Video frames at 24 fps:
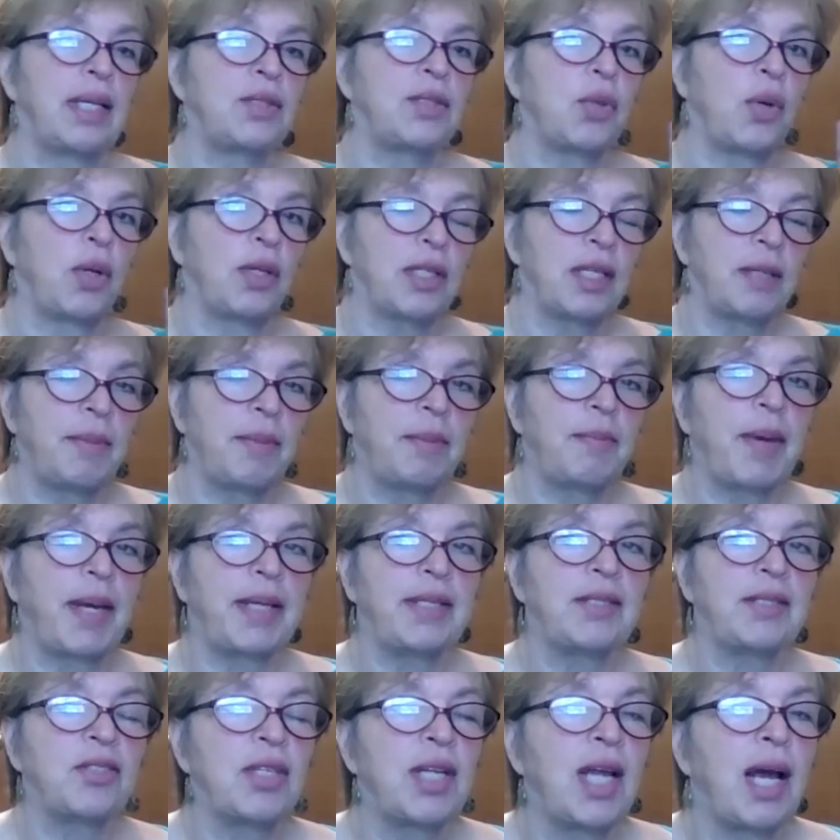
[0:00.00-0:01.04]
it's all going to be
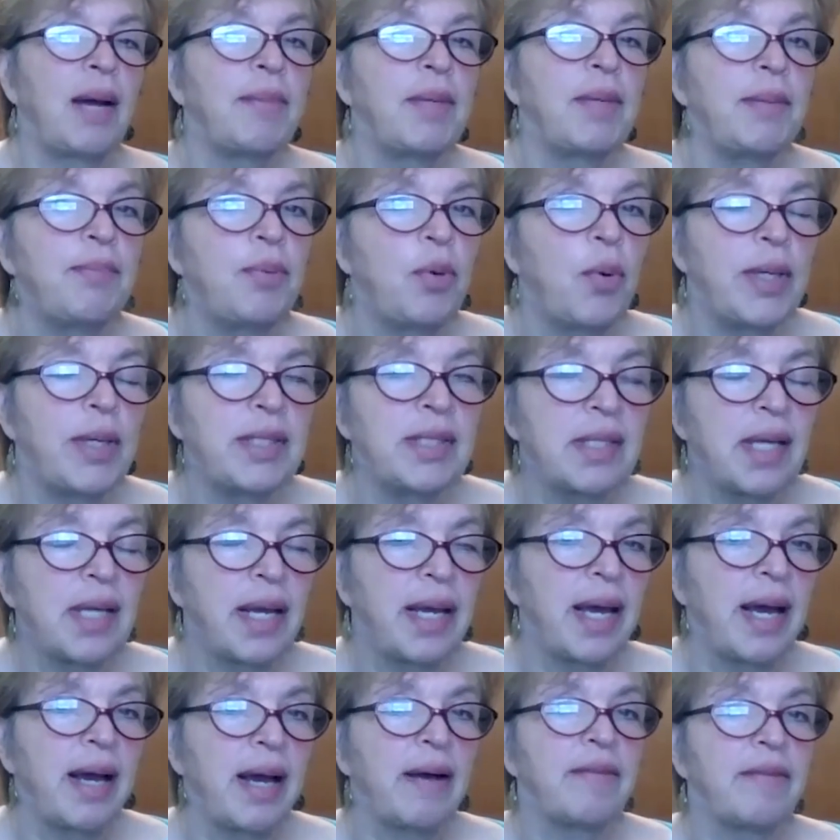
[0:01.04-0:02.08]
based on how many points
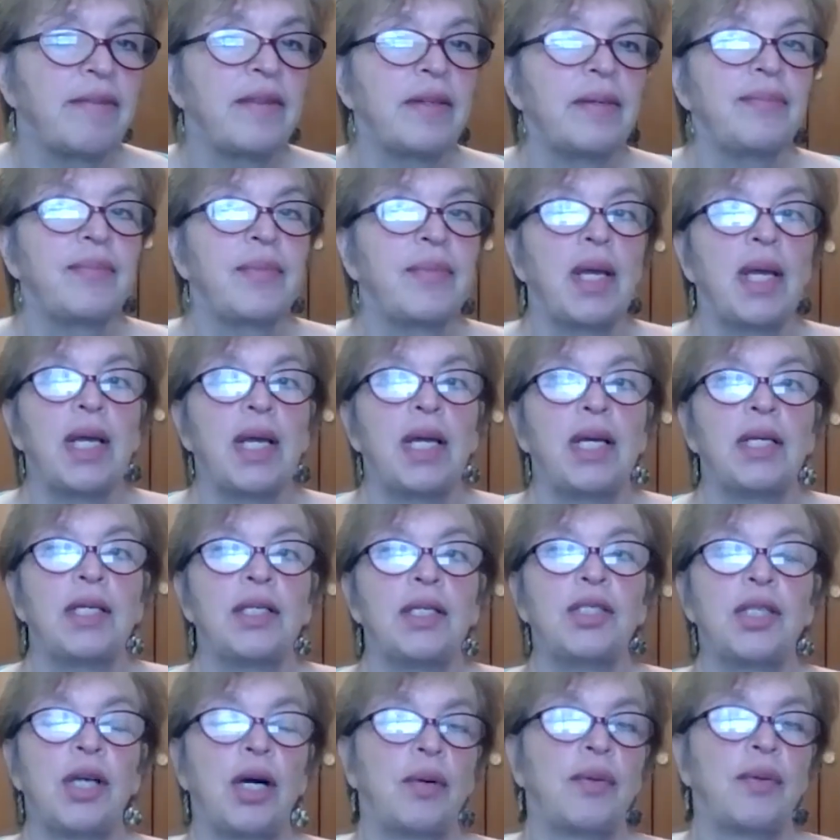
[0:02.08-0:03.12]
I have.
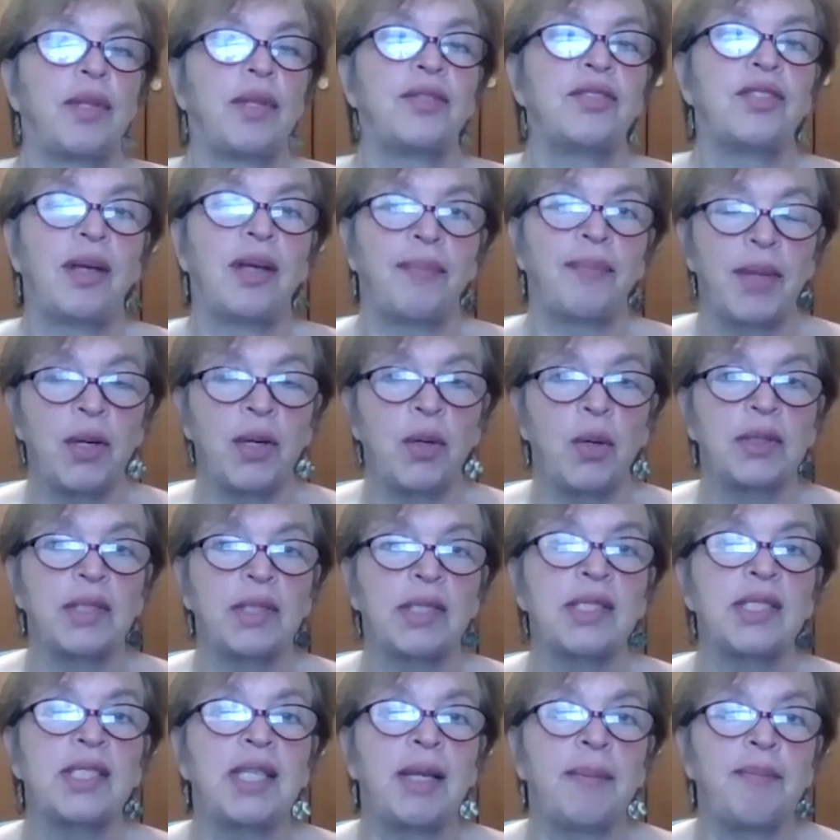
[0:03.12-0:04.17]
So there's something called
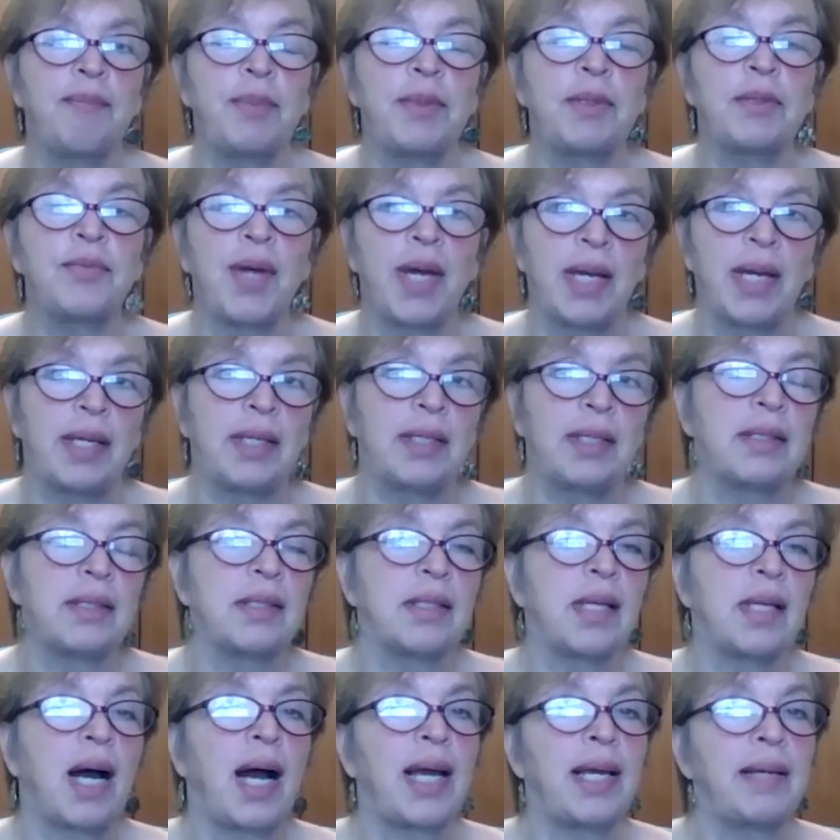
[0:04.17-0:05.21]
a simple
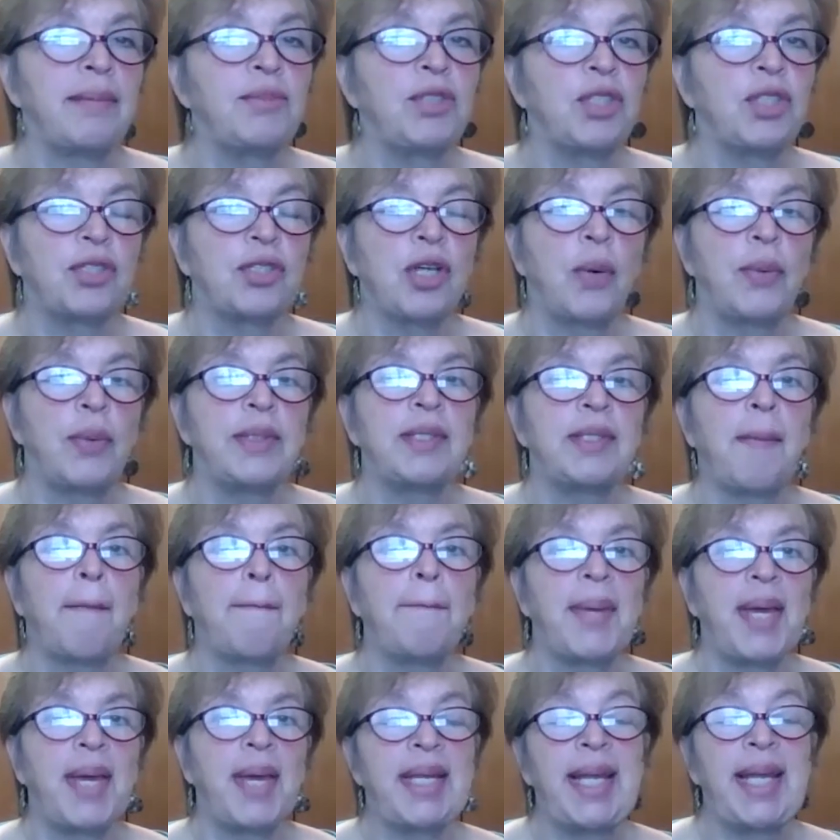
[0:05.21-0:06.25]
raise. I am just going to
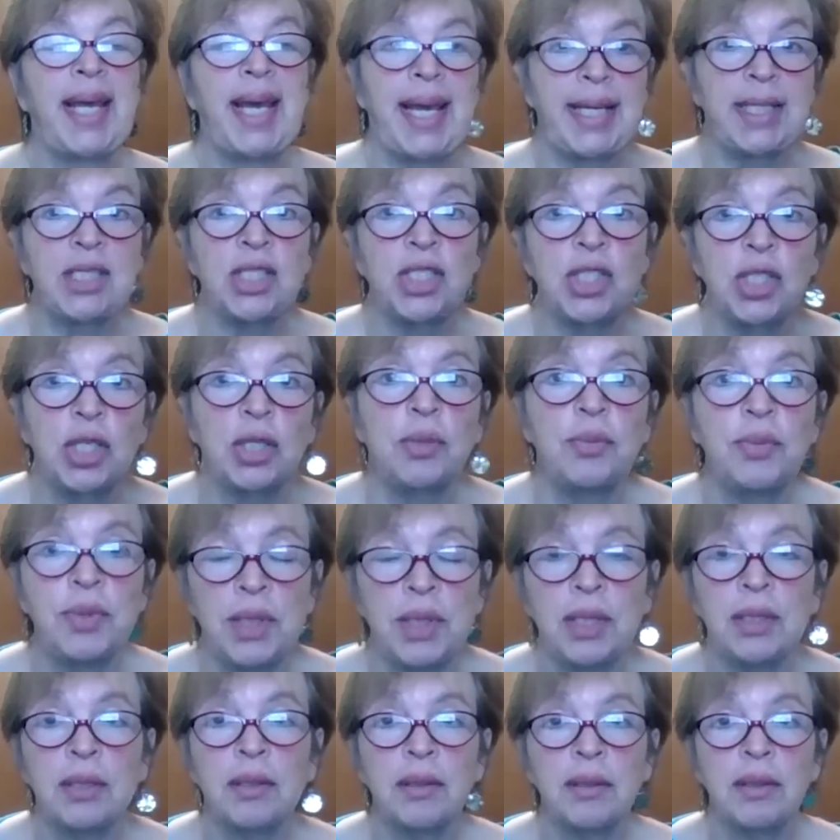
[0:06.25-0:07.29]
bid his
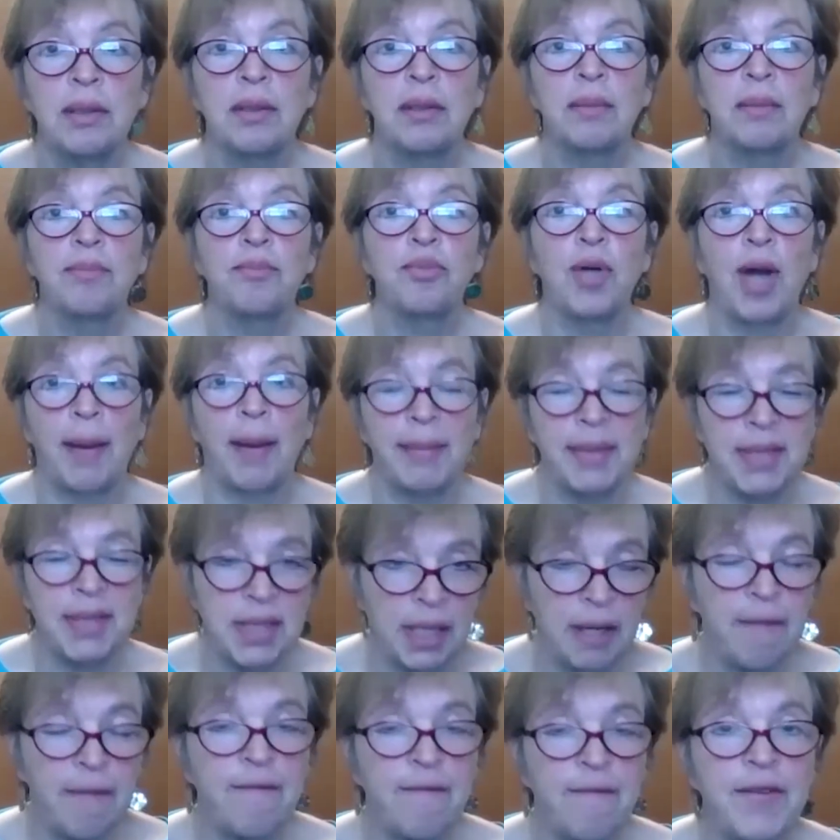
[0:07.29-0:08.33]
suit,
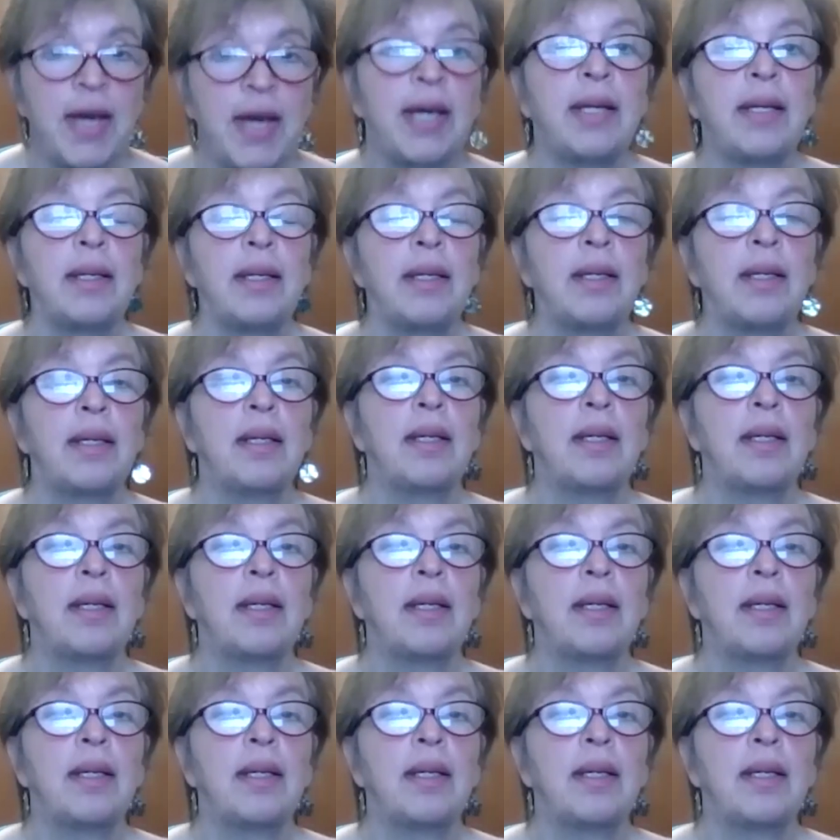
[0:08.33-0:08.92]
promising a fit,